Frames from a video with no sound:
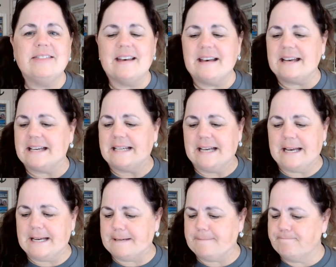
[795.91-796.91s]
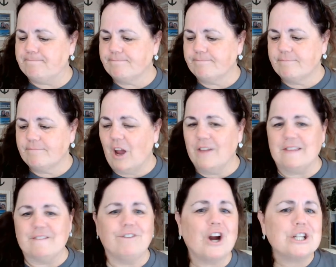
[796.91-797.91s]

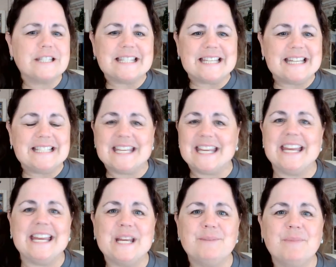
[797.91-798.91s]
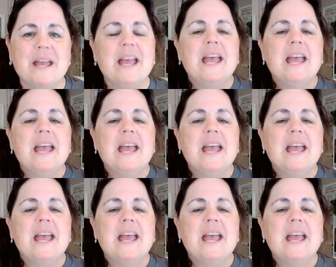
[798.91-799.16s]
the varsity team.